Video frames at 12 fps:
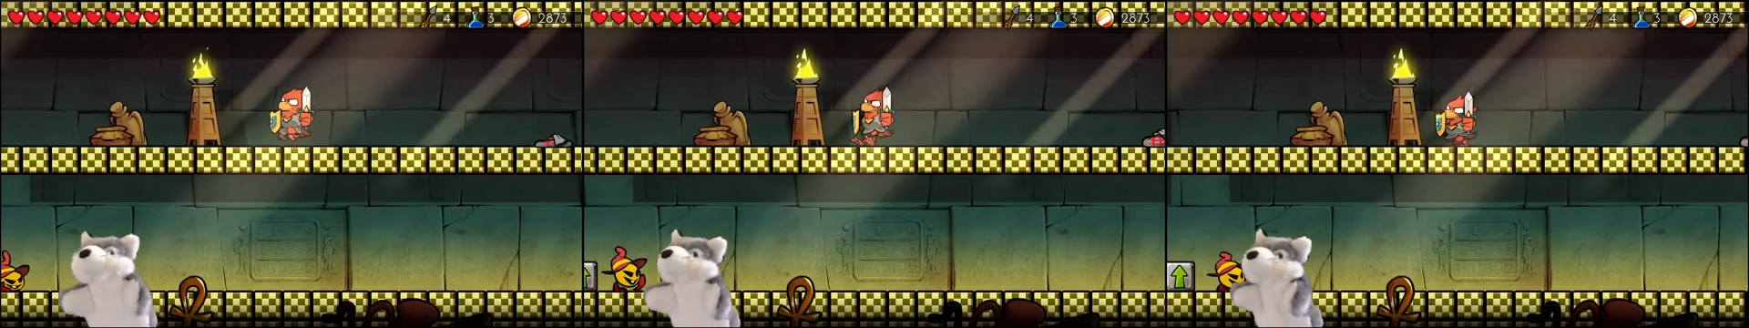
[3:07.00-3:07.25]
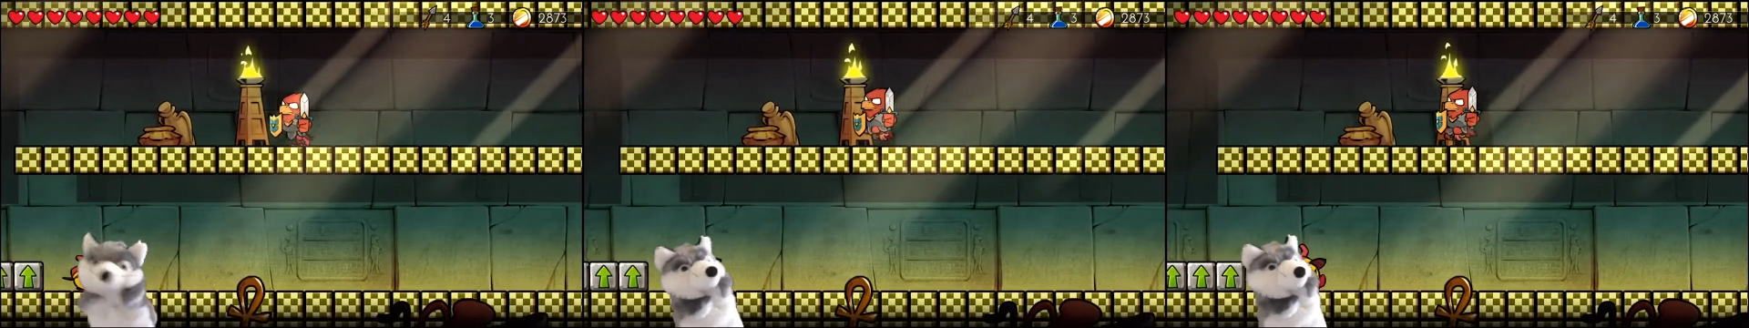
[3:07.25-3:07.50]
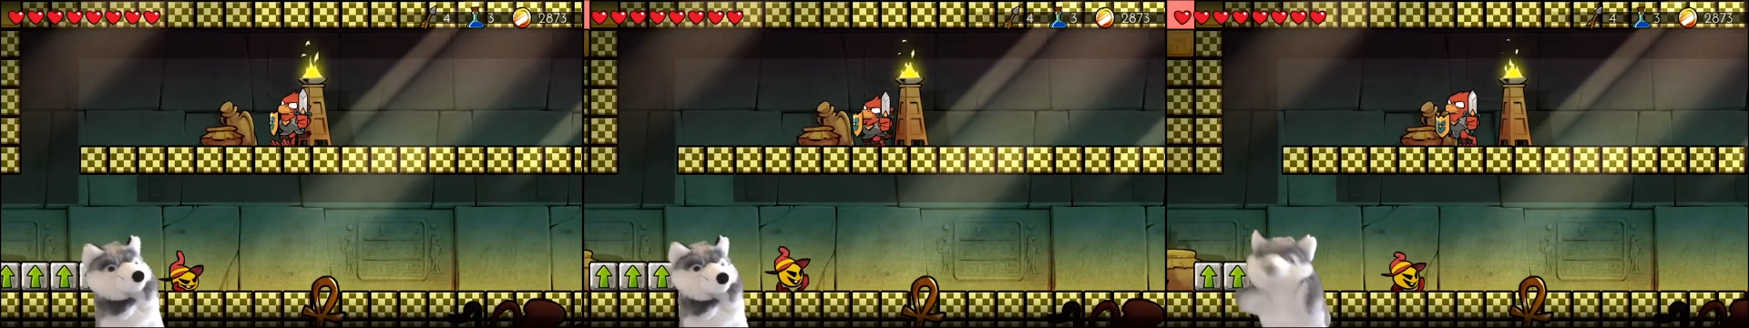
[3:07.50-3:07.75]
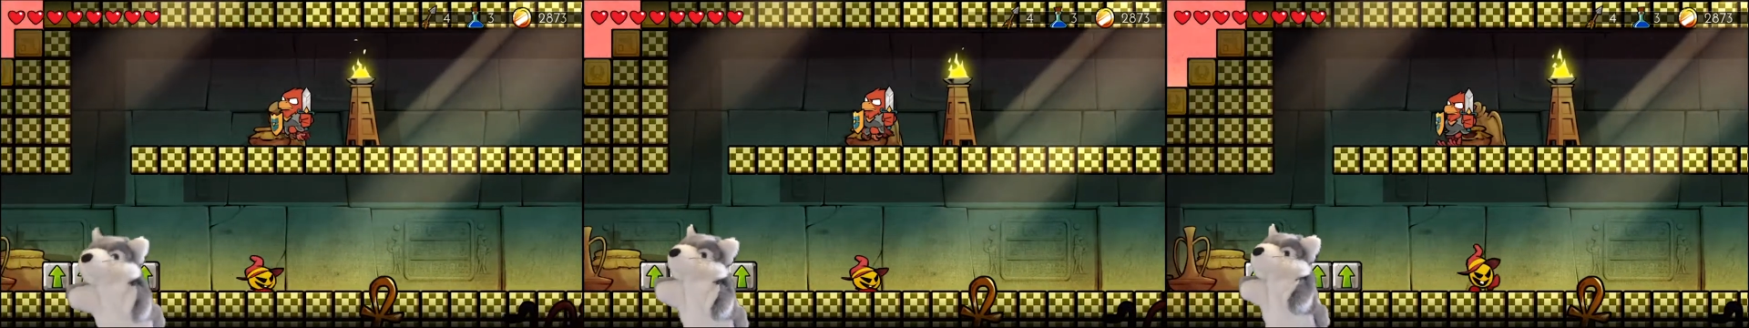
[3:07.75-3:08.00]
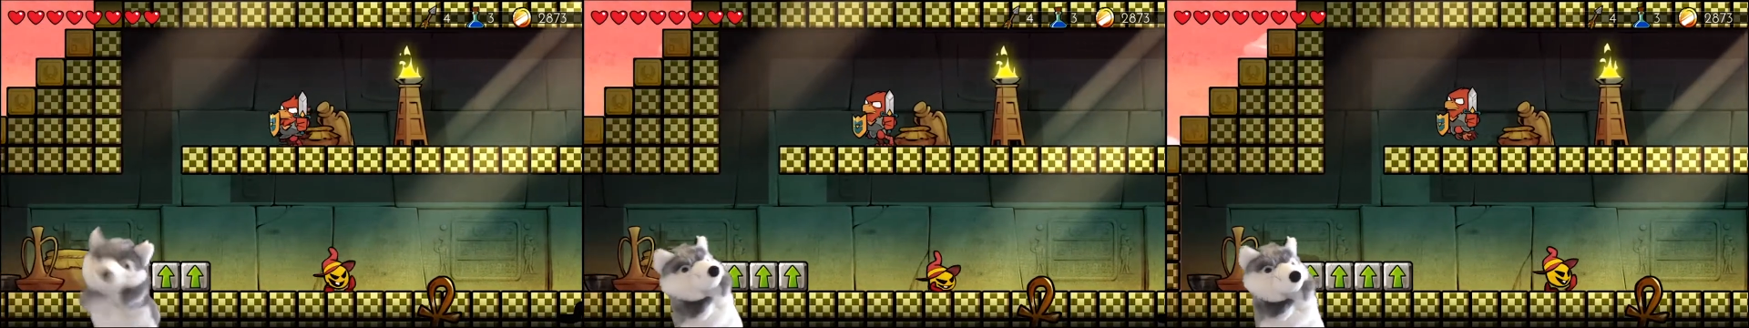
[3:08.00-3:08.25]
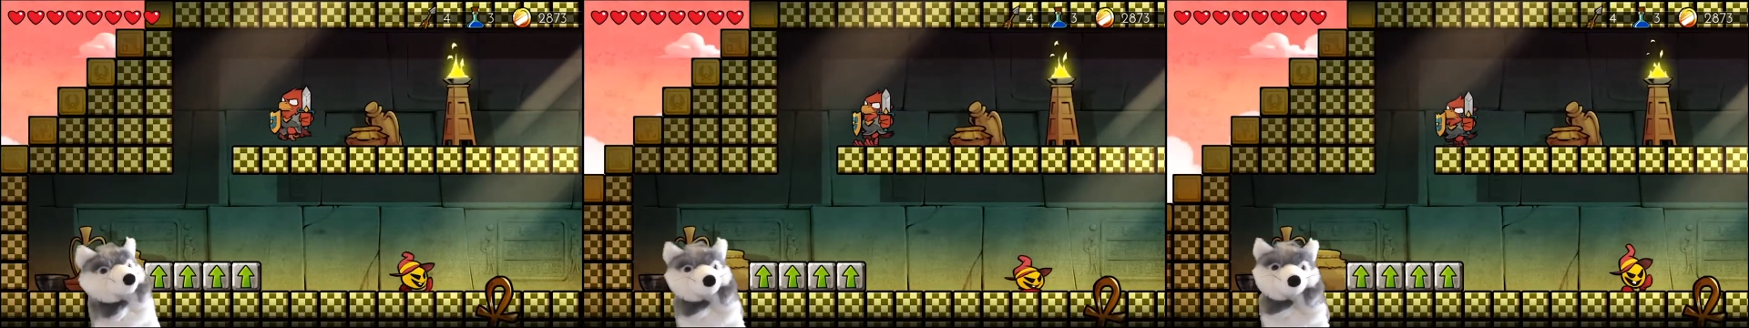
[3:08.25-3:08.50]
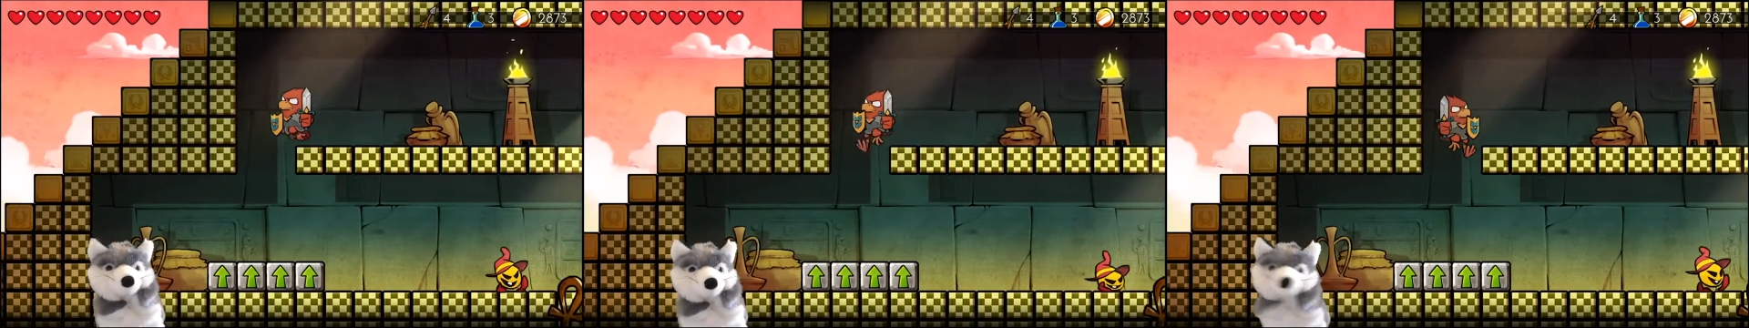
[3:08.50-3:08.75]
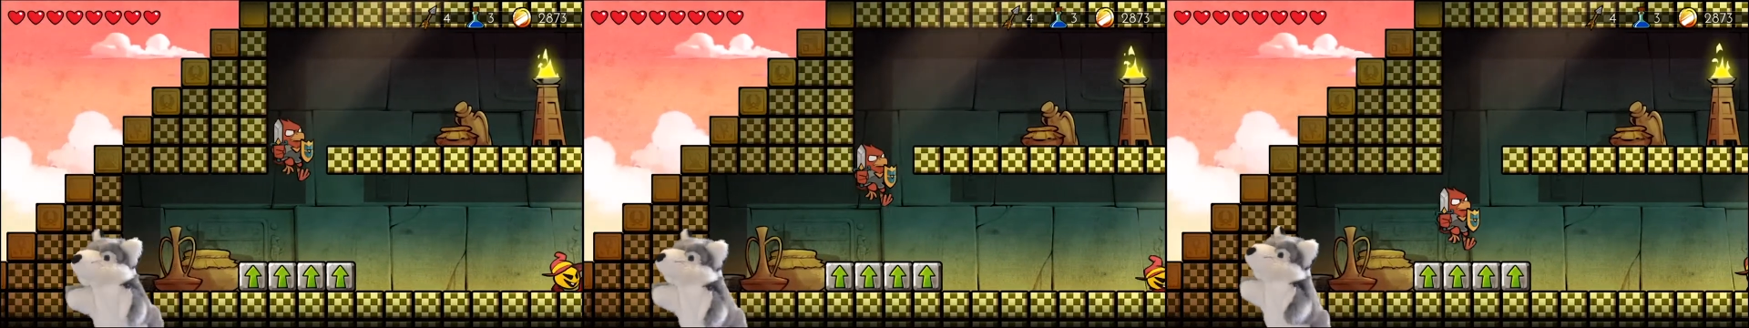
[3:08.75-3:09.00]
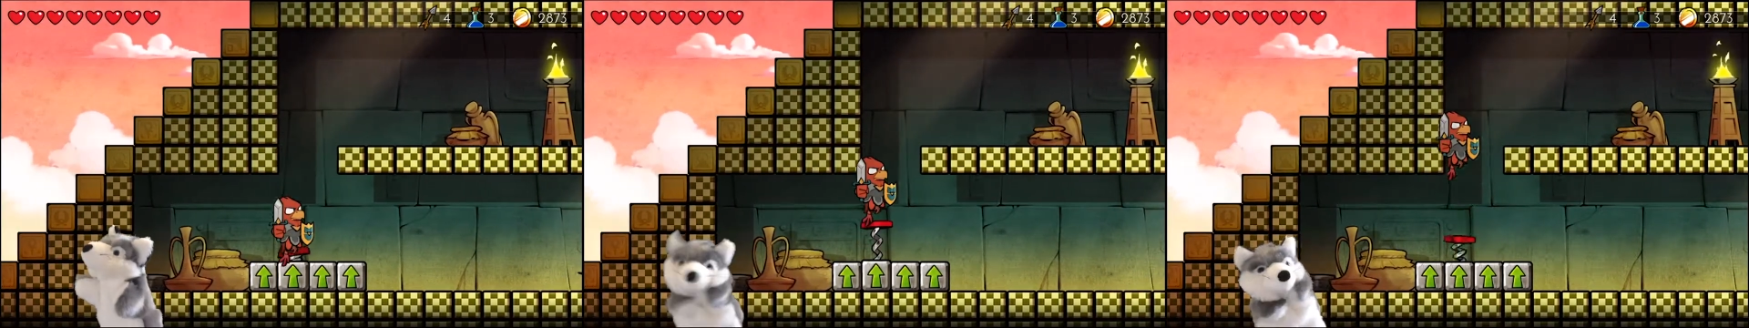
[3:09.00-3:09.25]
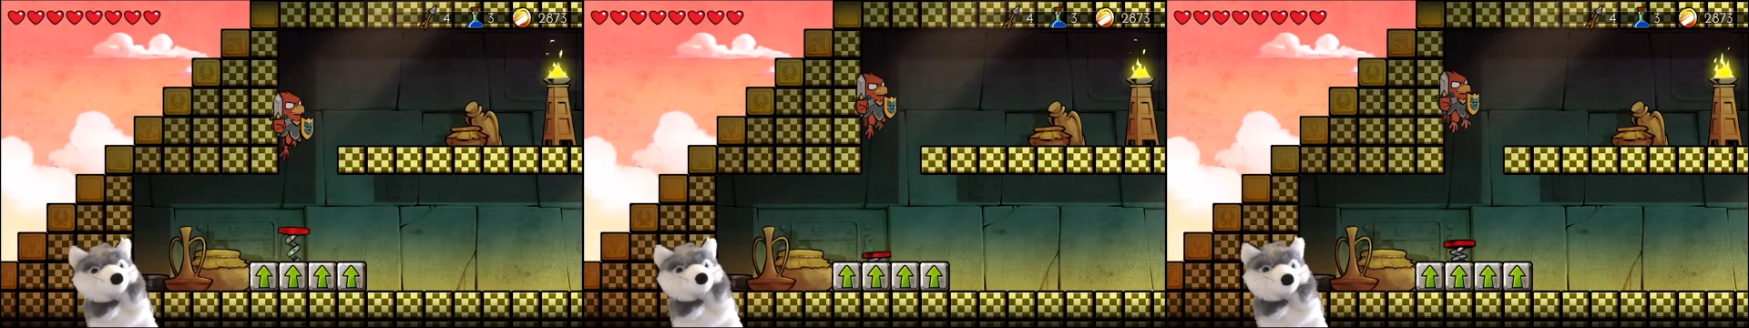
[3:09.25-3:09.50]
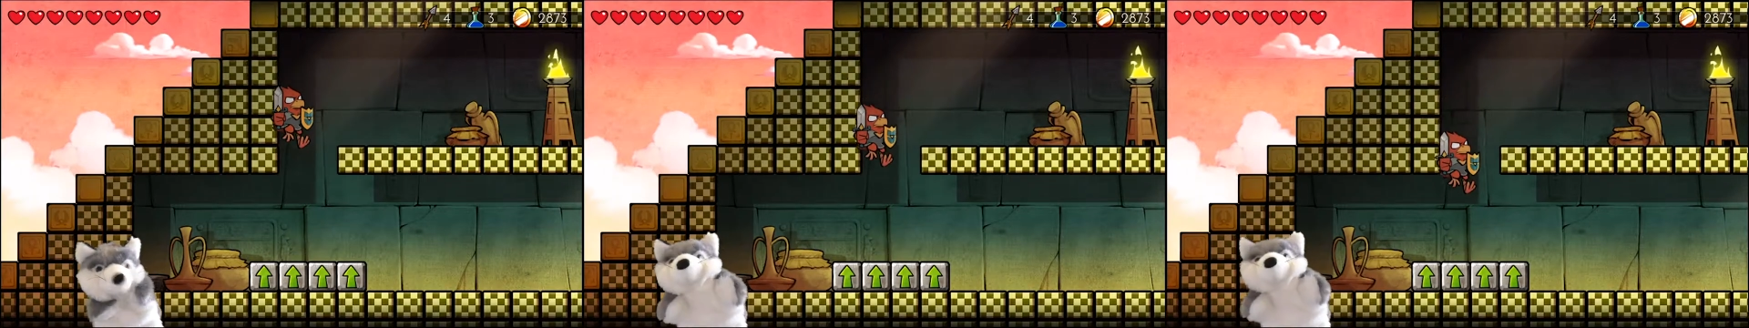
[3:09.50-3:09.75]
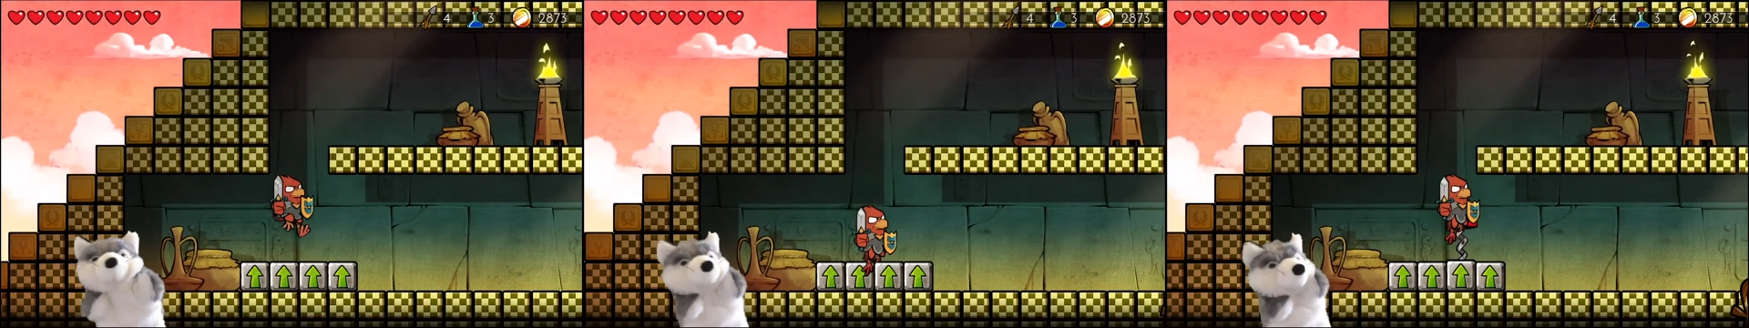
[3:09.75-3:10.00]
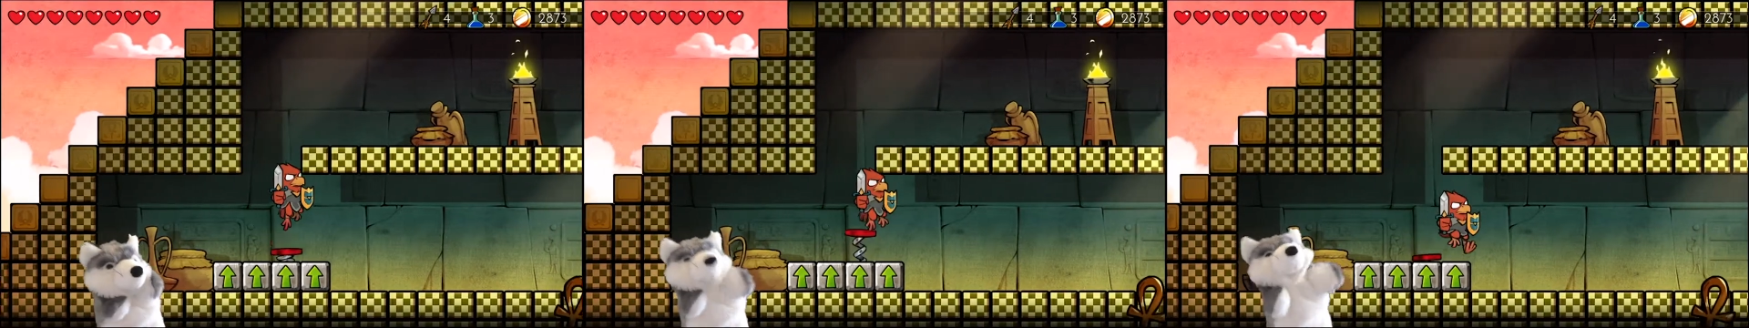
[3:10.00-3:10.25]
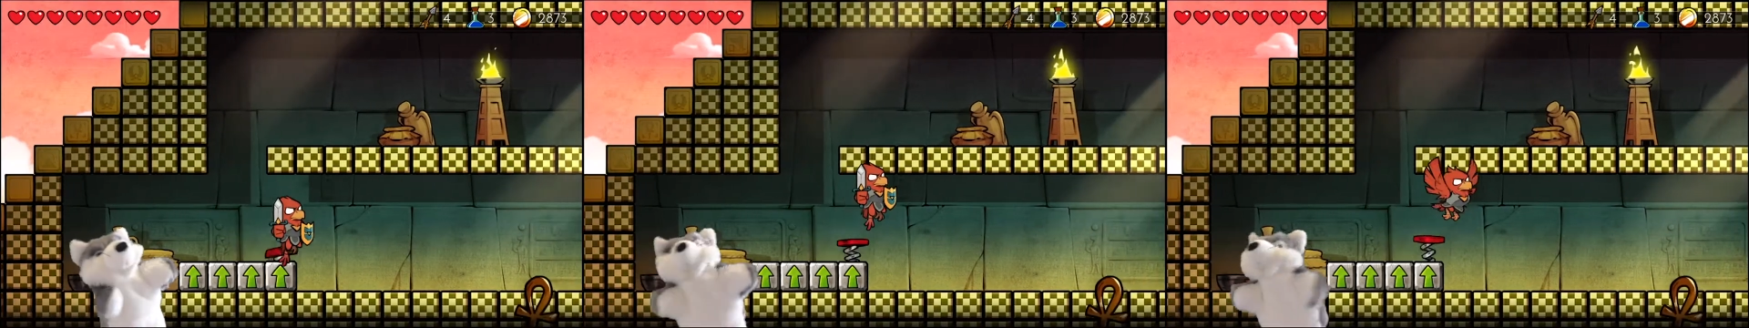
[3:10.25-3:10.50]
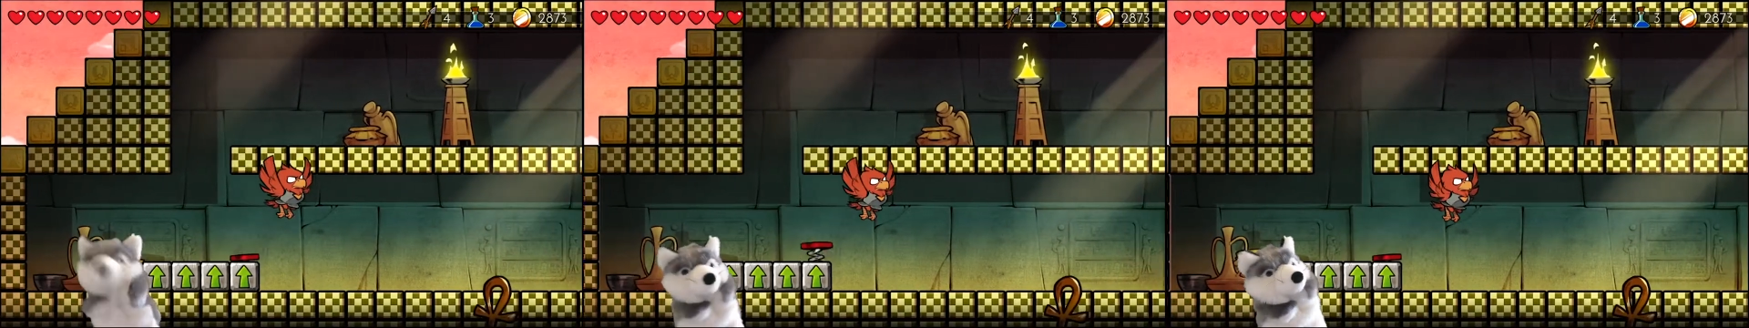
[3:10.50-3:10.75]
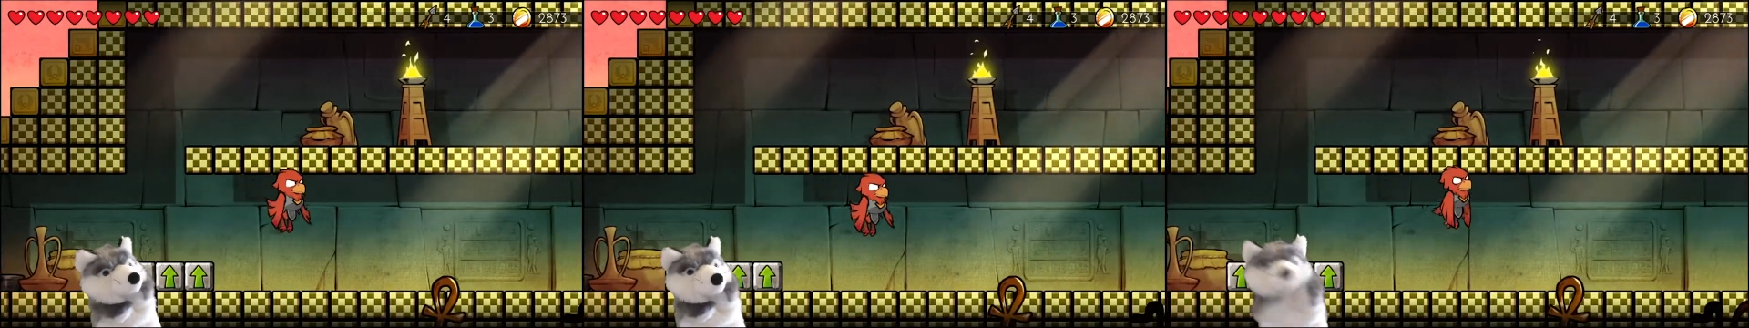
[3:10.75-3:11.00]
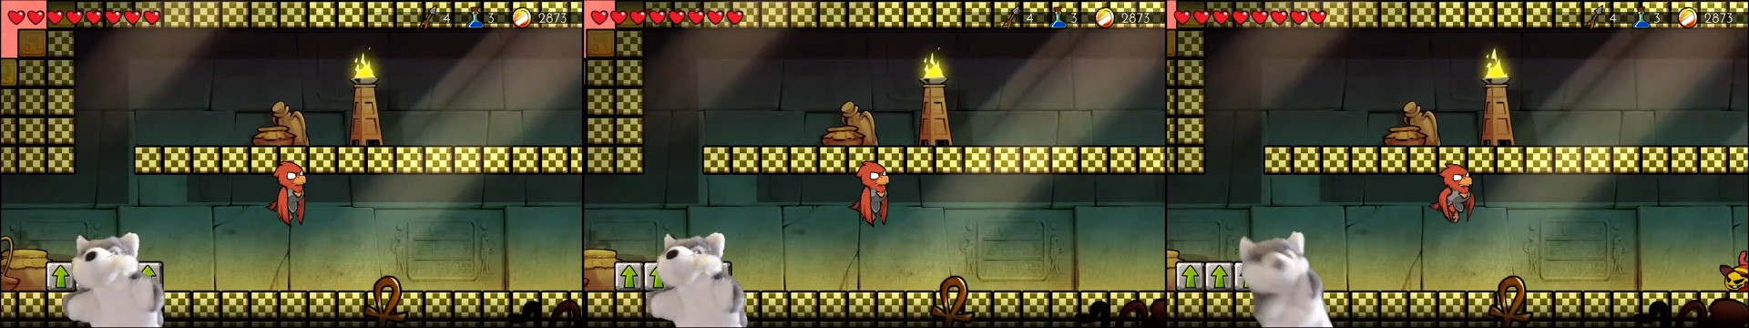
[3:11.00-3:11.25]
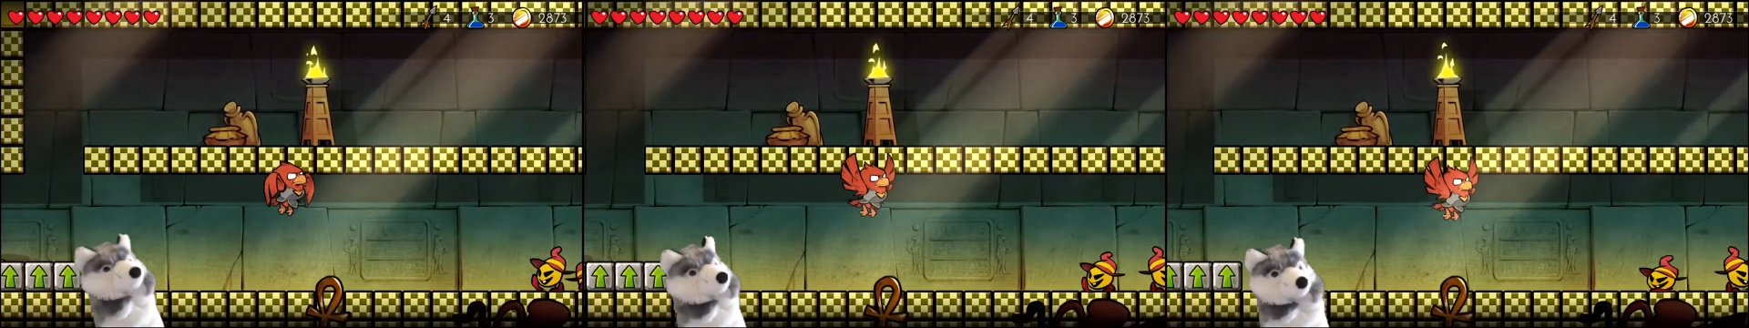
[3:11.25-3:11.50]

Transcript: [unreadable: no face in view]